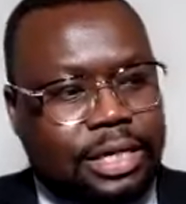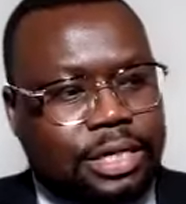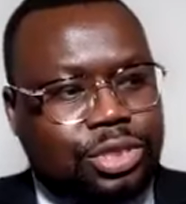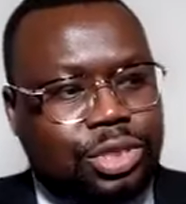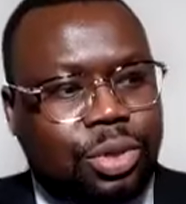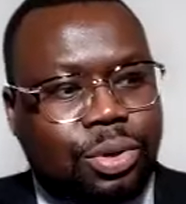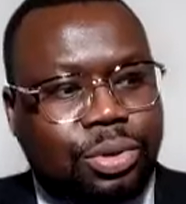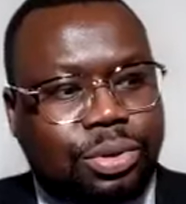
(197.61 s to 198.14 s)

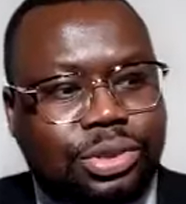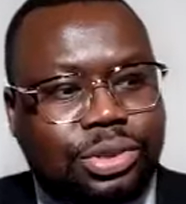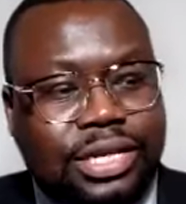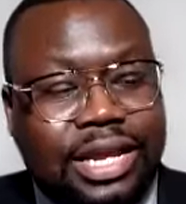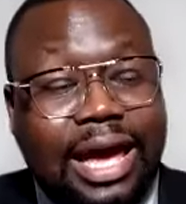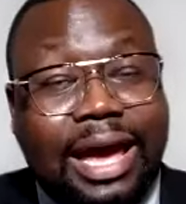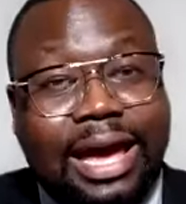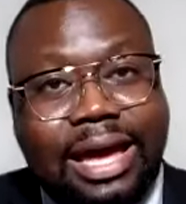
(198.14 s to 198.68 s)
So
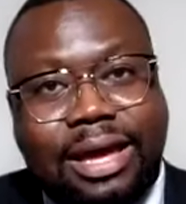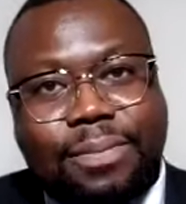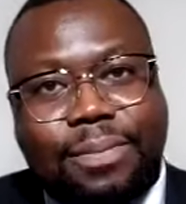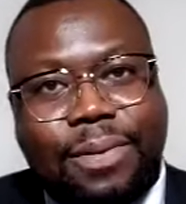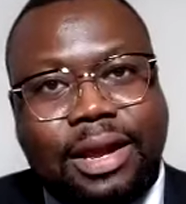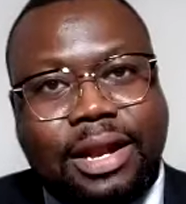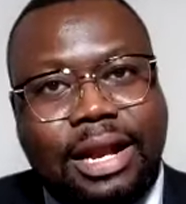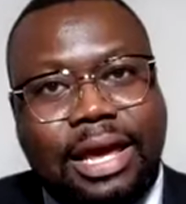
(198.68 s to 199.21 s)
today,
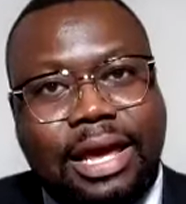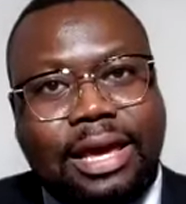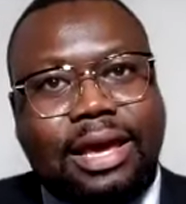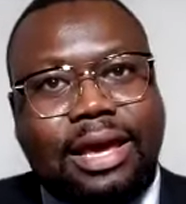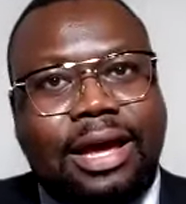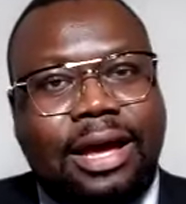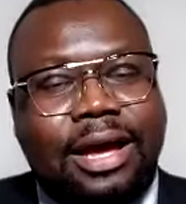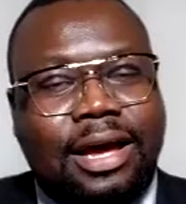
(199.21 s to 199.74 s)

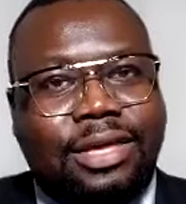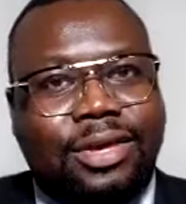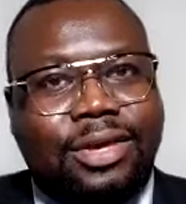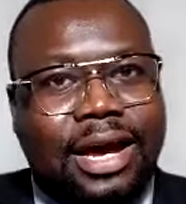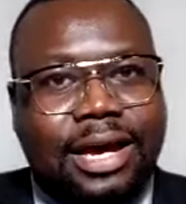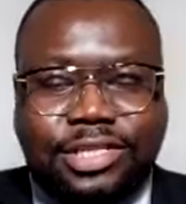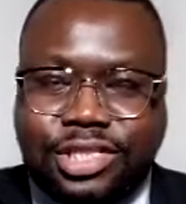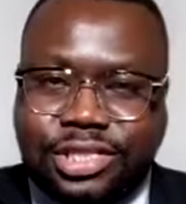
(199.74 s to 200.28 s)
mainly you
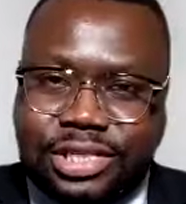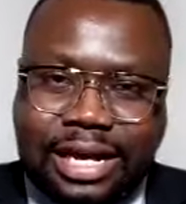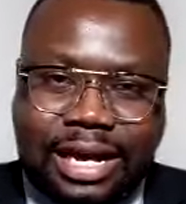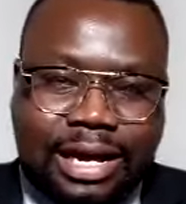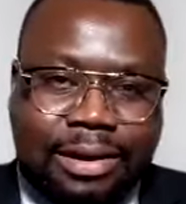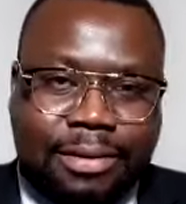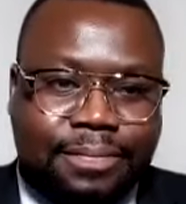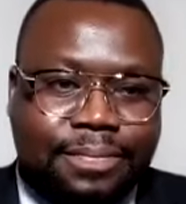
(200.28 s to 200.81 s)
guys,
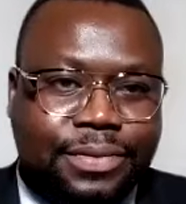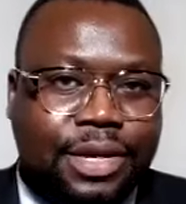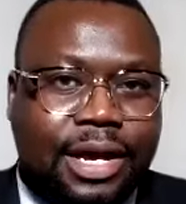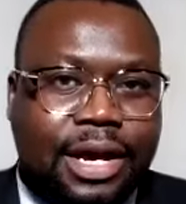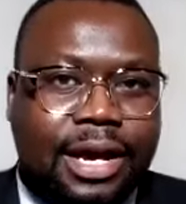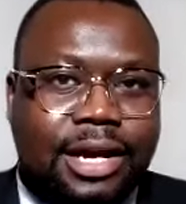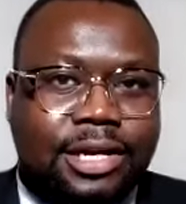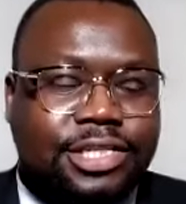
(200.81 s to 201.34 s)

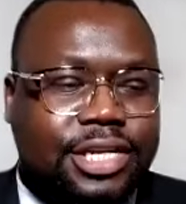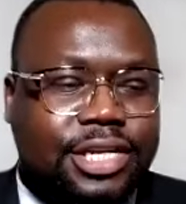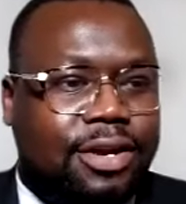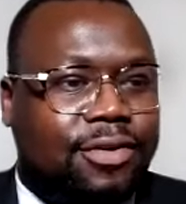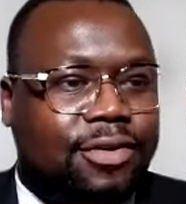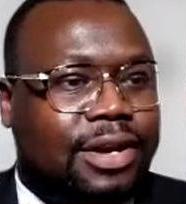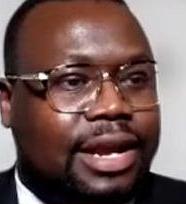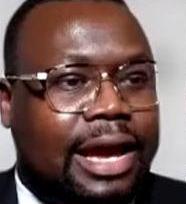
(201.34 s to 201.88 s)

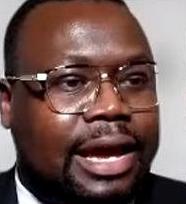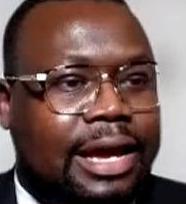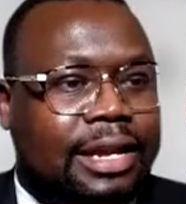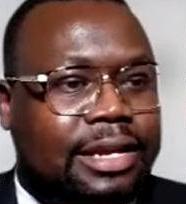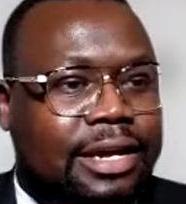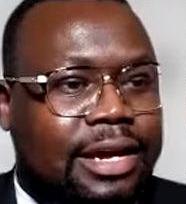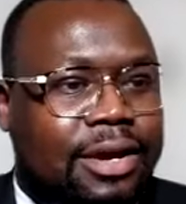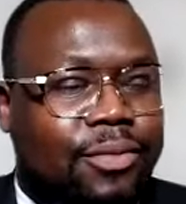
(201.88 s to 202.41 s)
Shannon
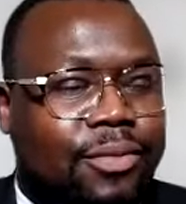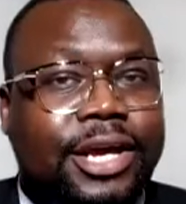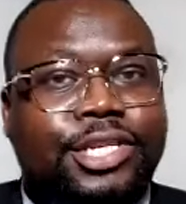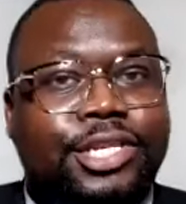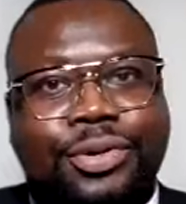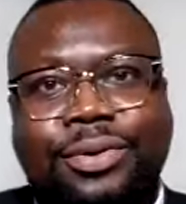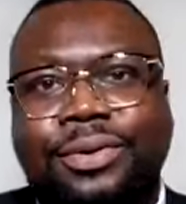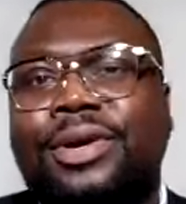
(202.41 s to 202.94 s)
and
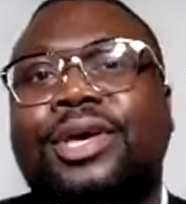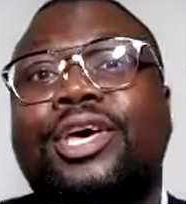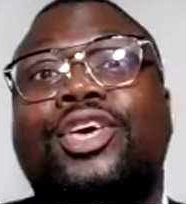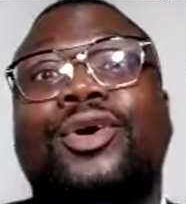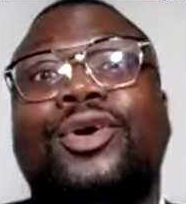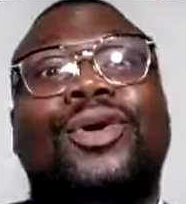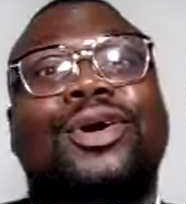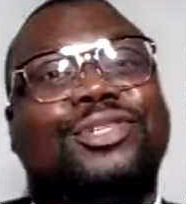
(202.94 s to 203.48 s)
Rachel,
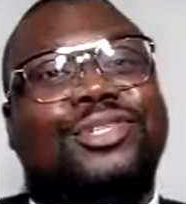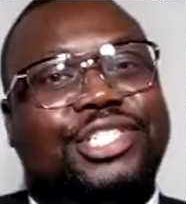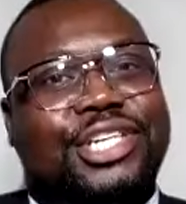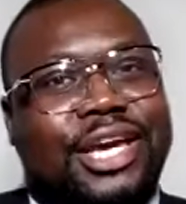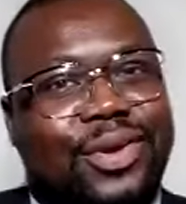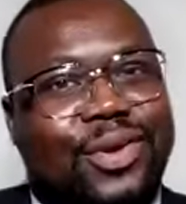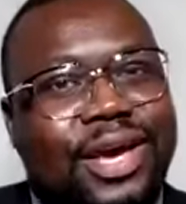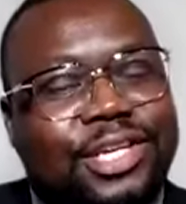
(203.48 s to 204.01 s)
you're going to
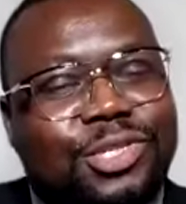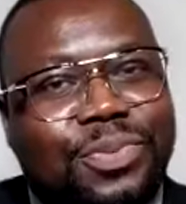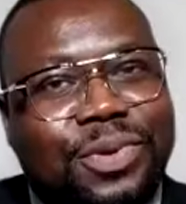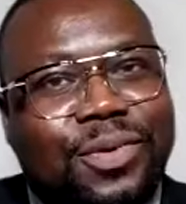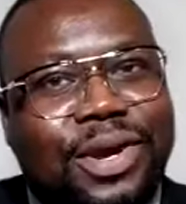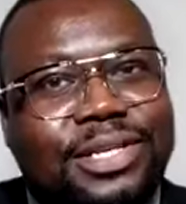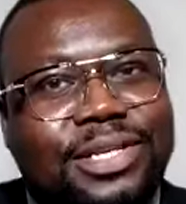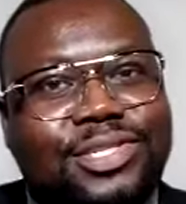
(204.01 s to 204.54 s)
share your
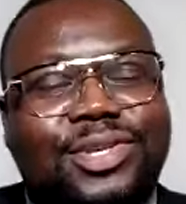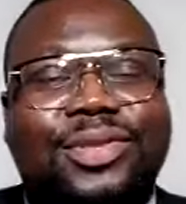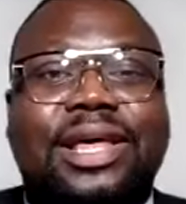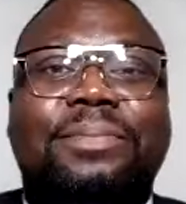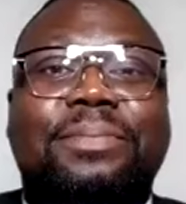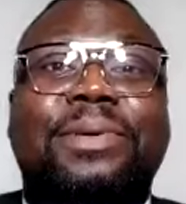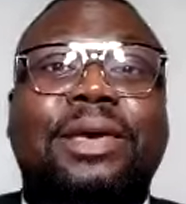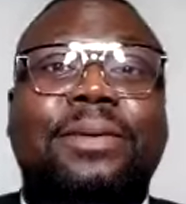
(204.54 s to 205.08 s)
experience so
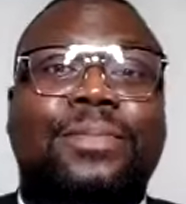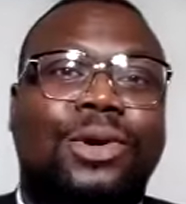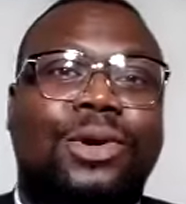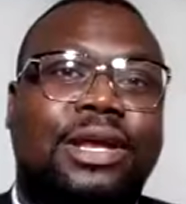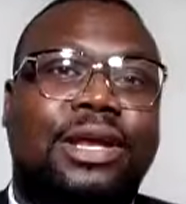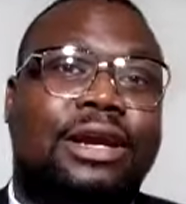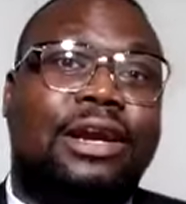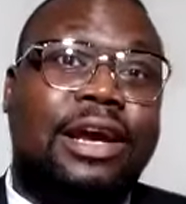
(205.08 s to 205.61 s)
that people
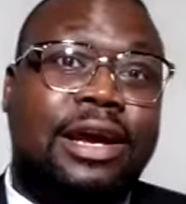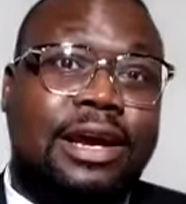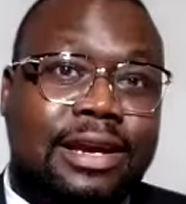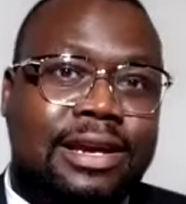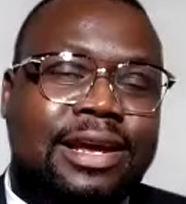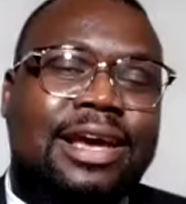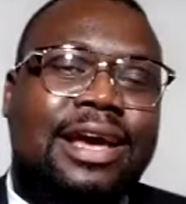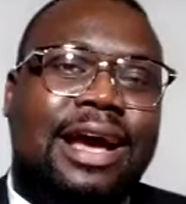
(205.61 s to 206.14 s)
can
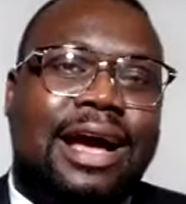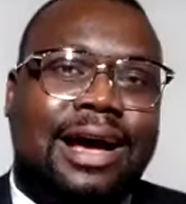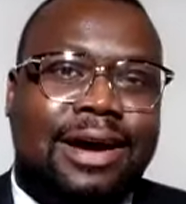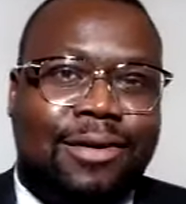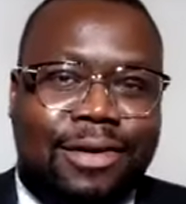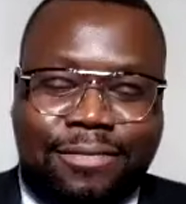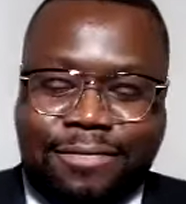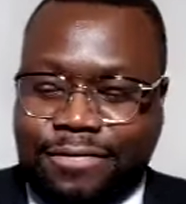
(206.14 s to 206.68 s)
learn
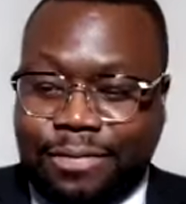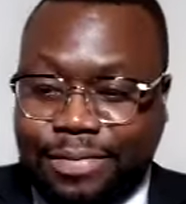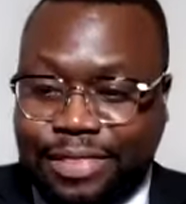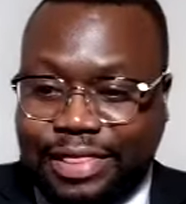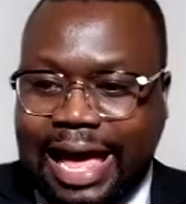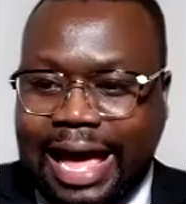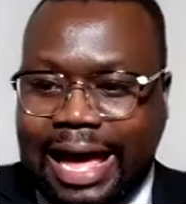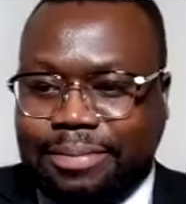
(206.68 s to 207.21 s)
from
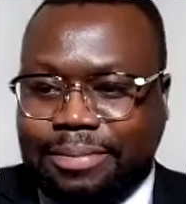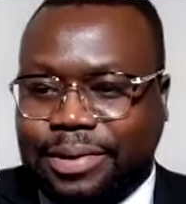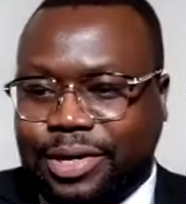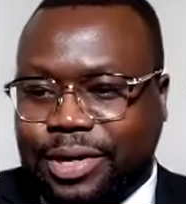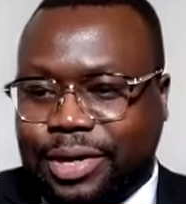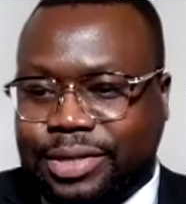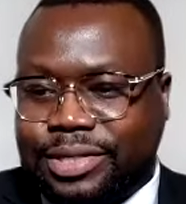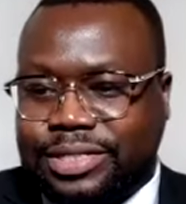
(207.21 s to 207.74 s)
that,
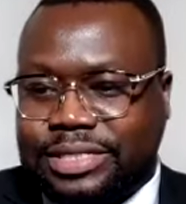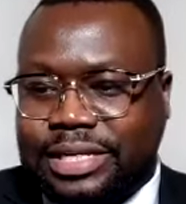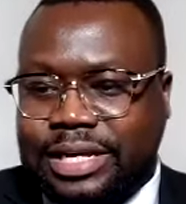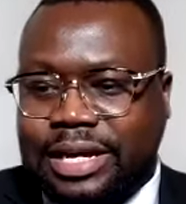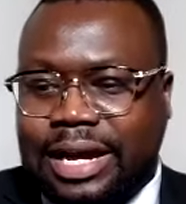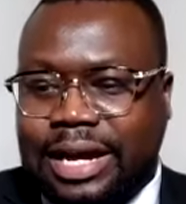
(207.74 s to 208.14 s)
because